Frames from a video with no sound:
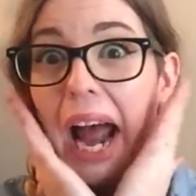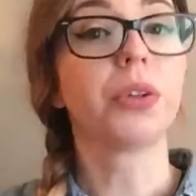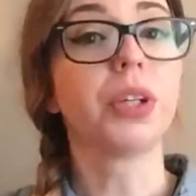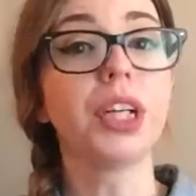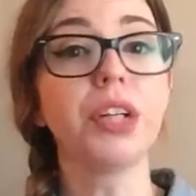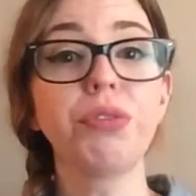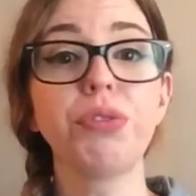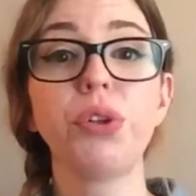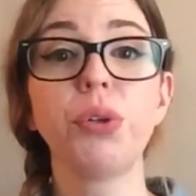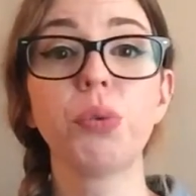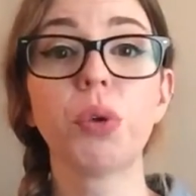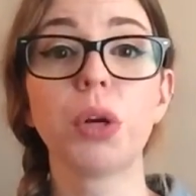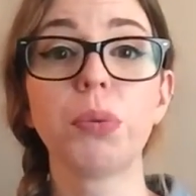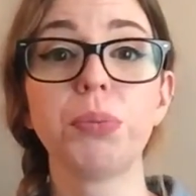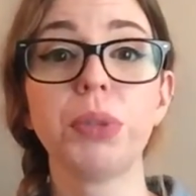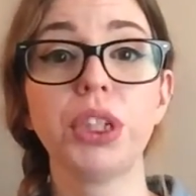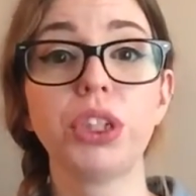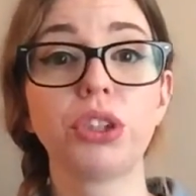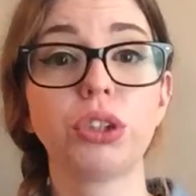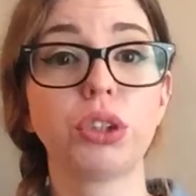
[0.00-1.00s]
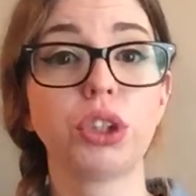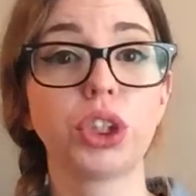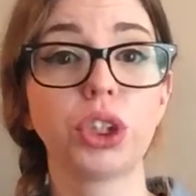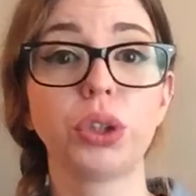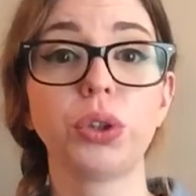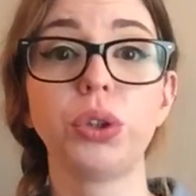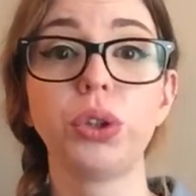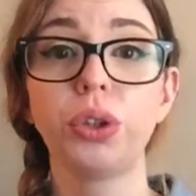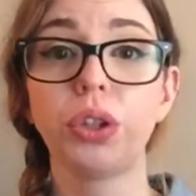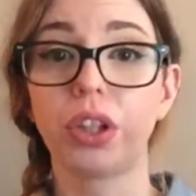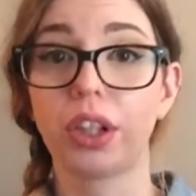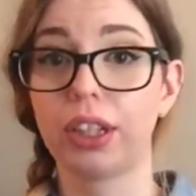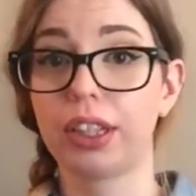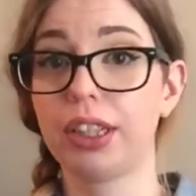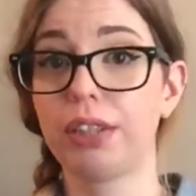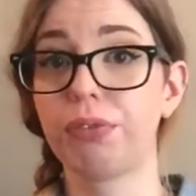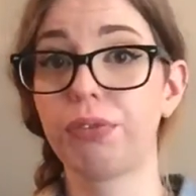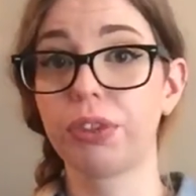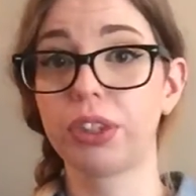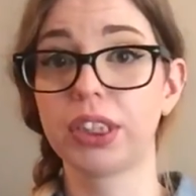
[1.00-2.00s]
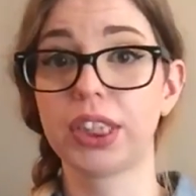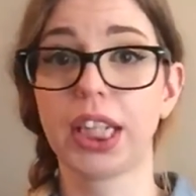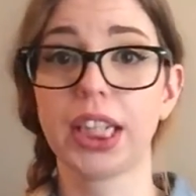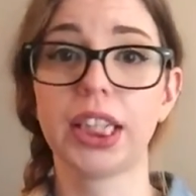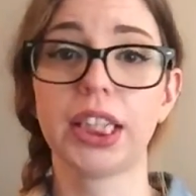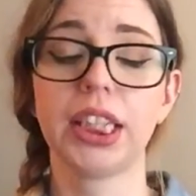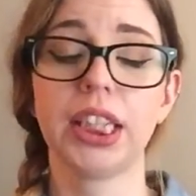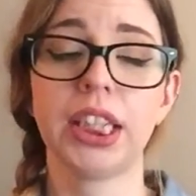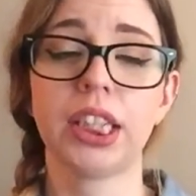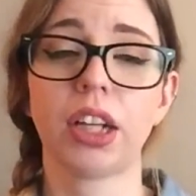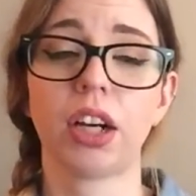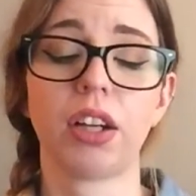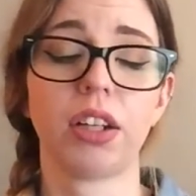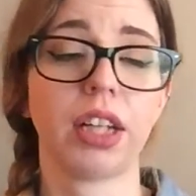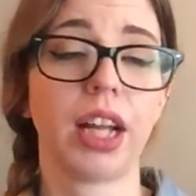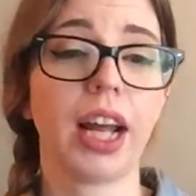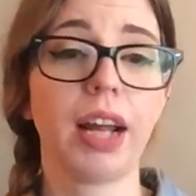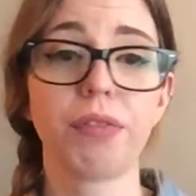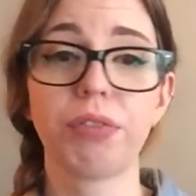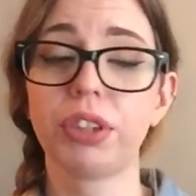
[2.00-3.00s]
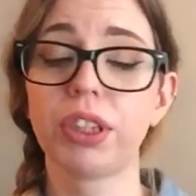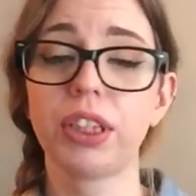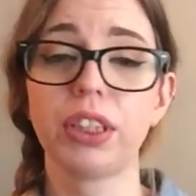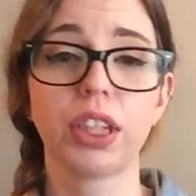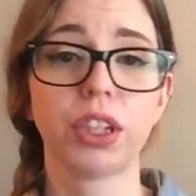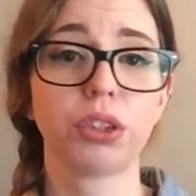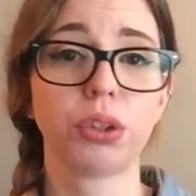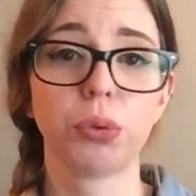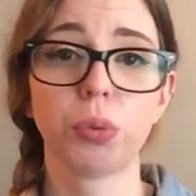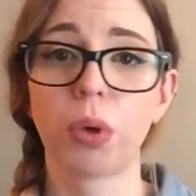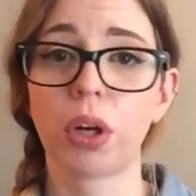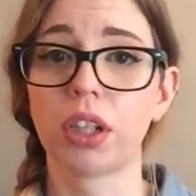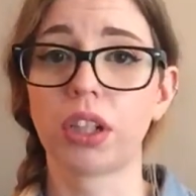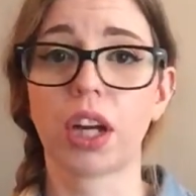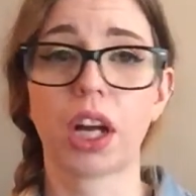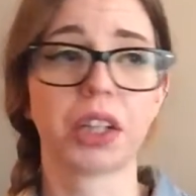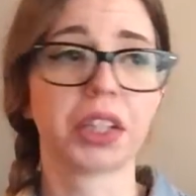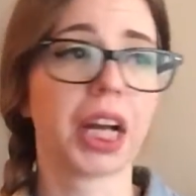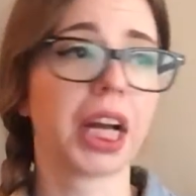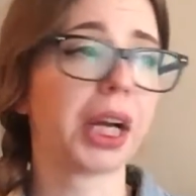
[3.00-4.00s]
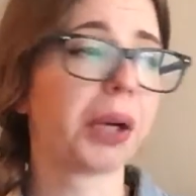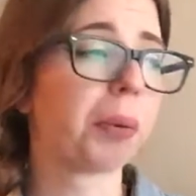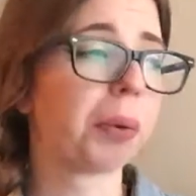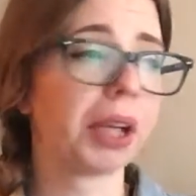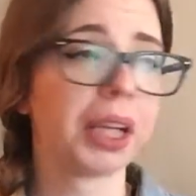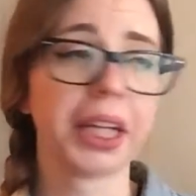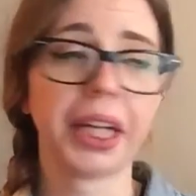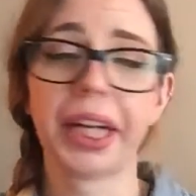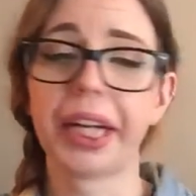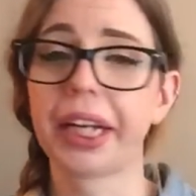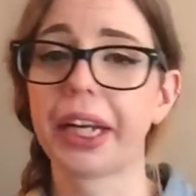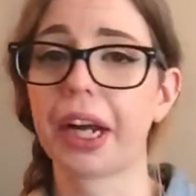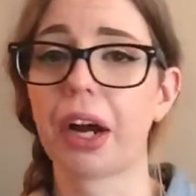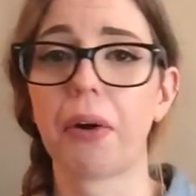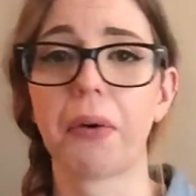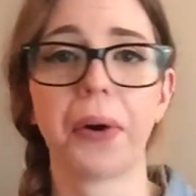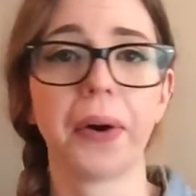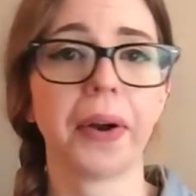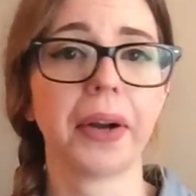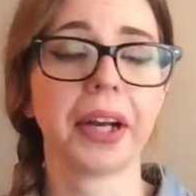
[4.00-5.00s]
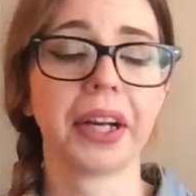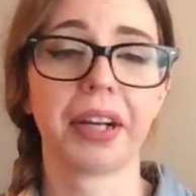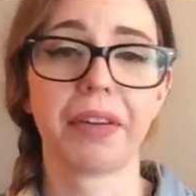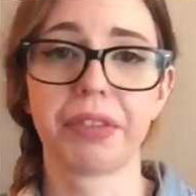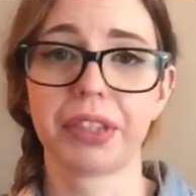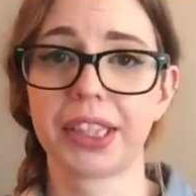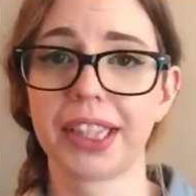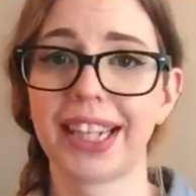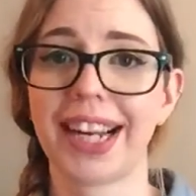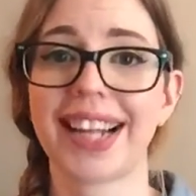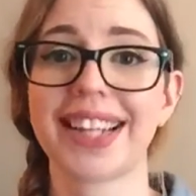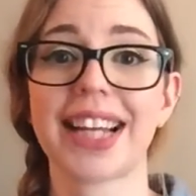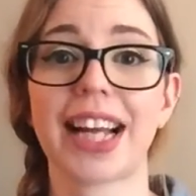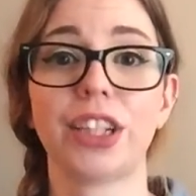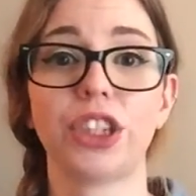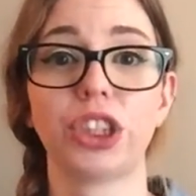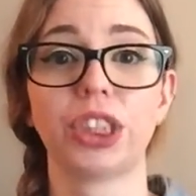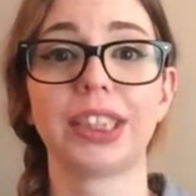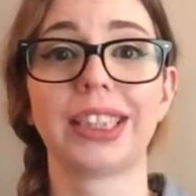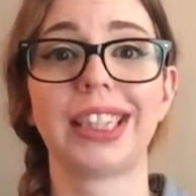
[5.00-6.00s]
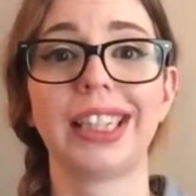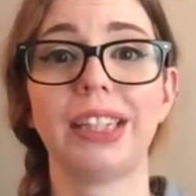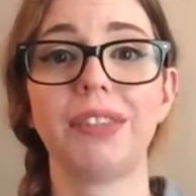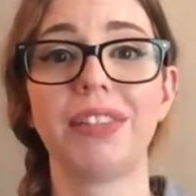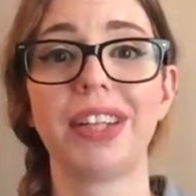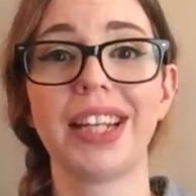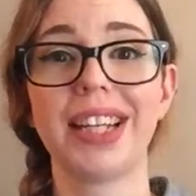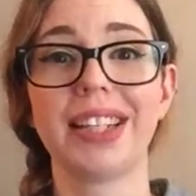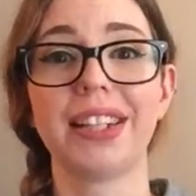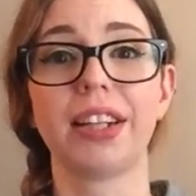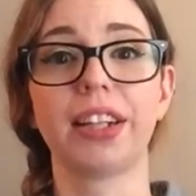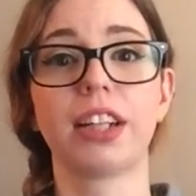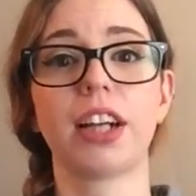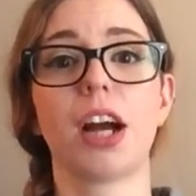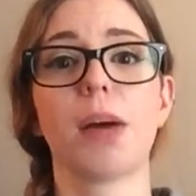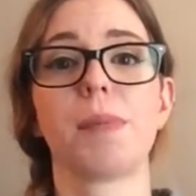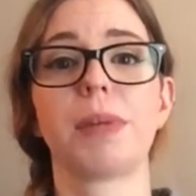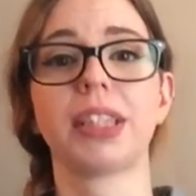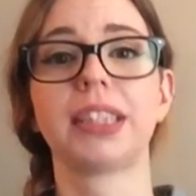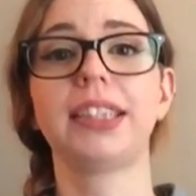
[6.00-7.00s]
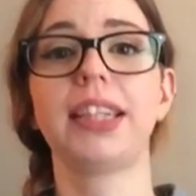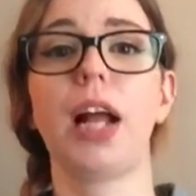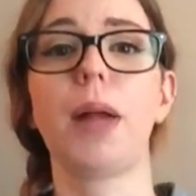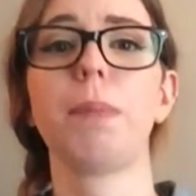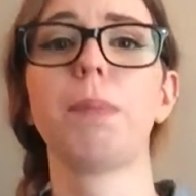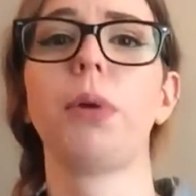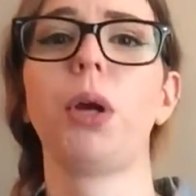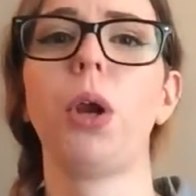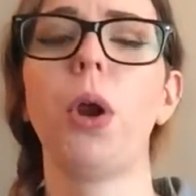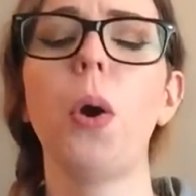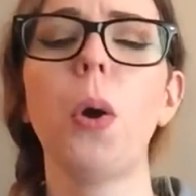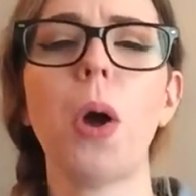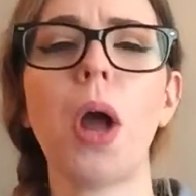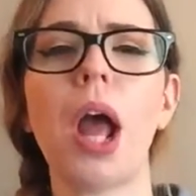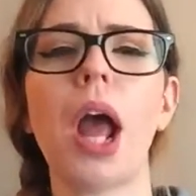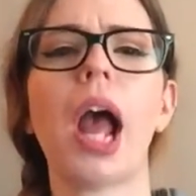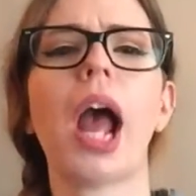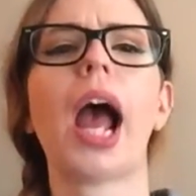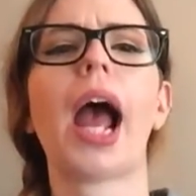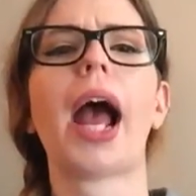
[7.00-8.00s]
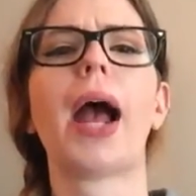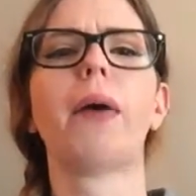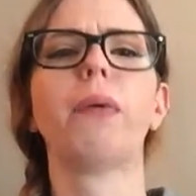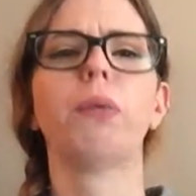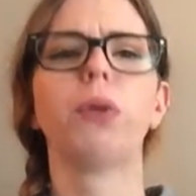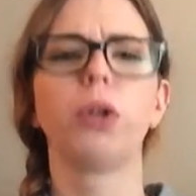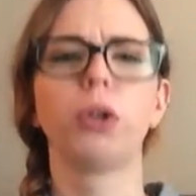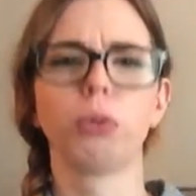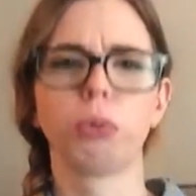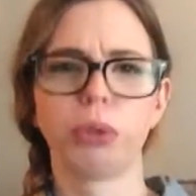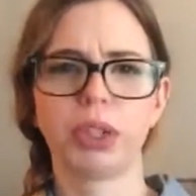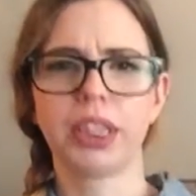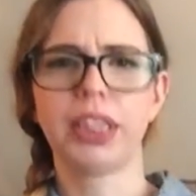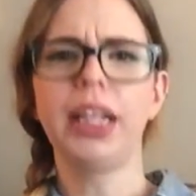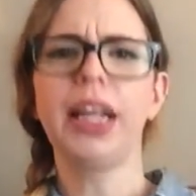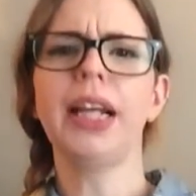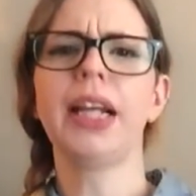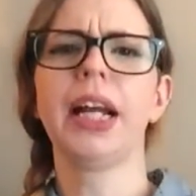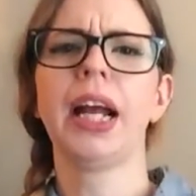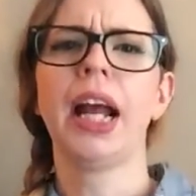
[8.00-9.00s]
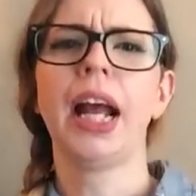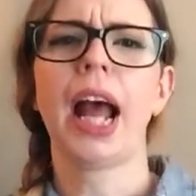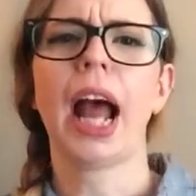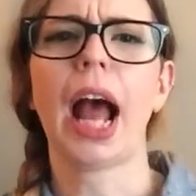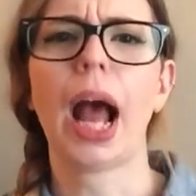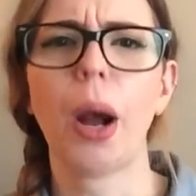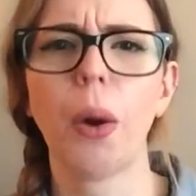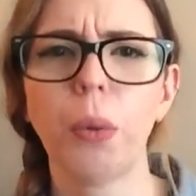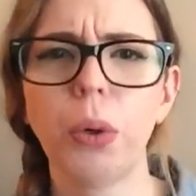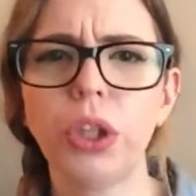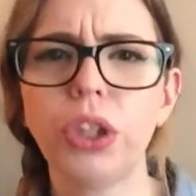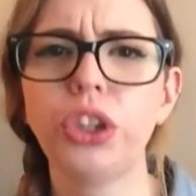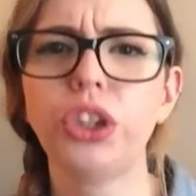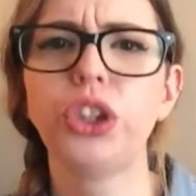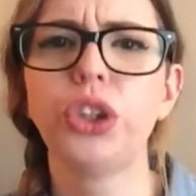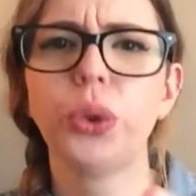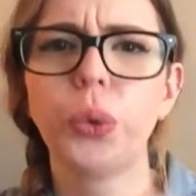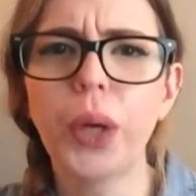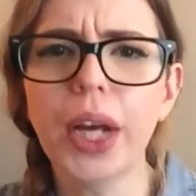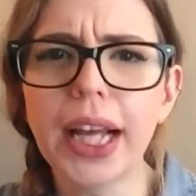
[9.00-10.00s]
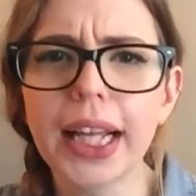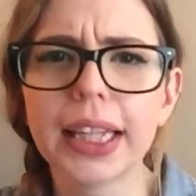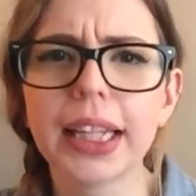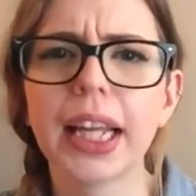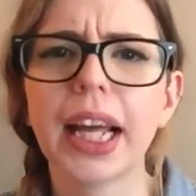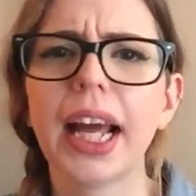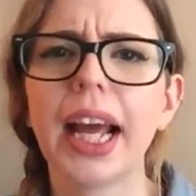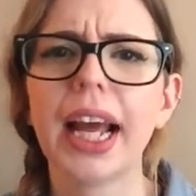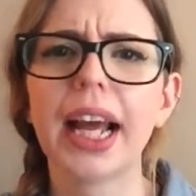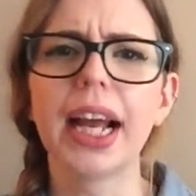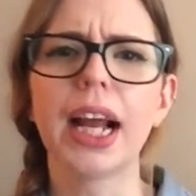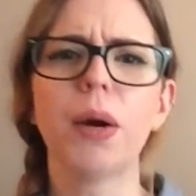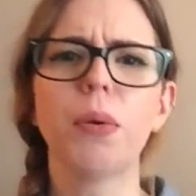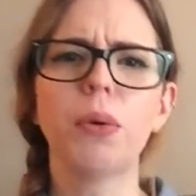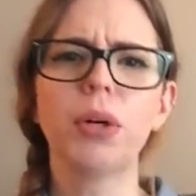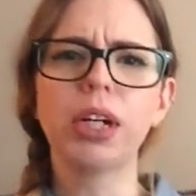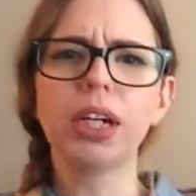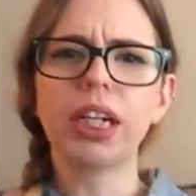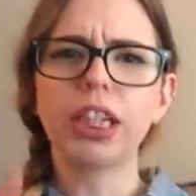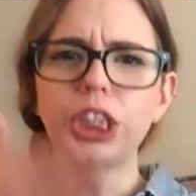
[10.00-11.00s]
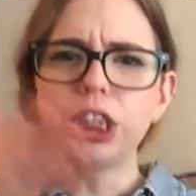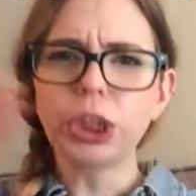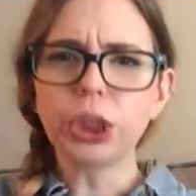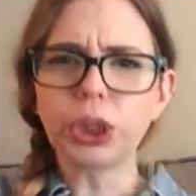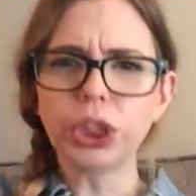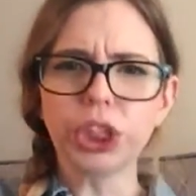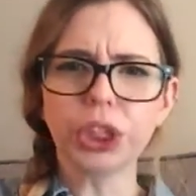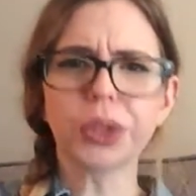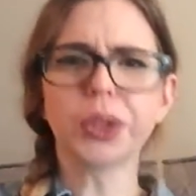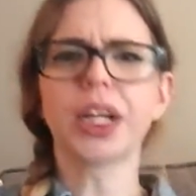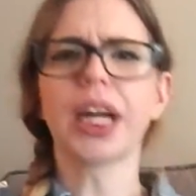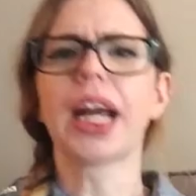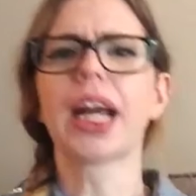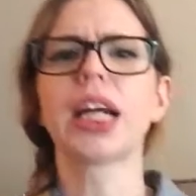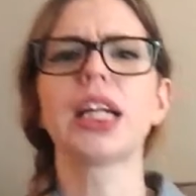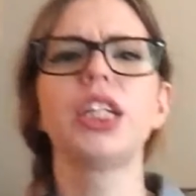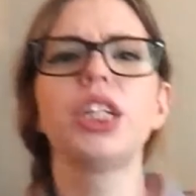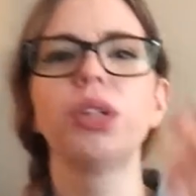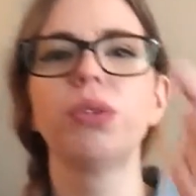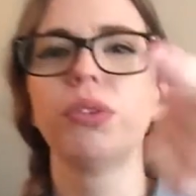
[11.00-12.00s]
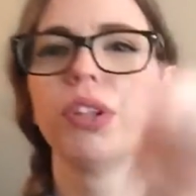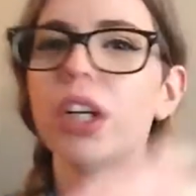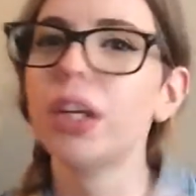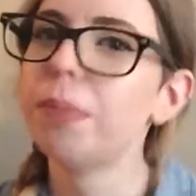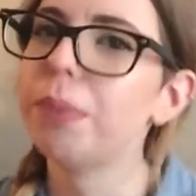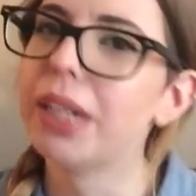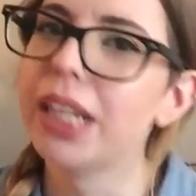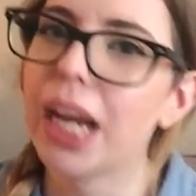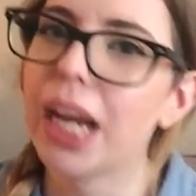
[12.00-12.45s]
If you want me to show you a different technique on everything that you want, on acrylic, oil, and everything like that, just leave in the comments down below. I will read it, I will do it, and I will show you, and you will be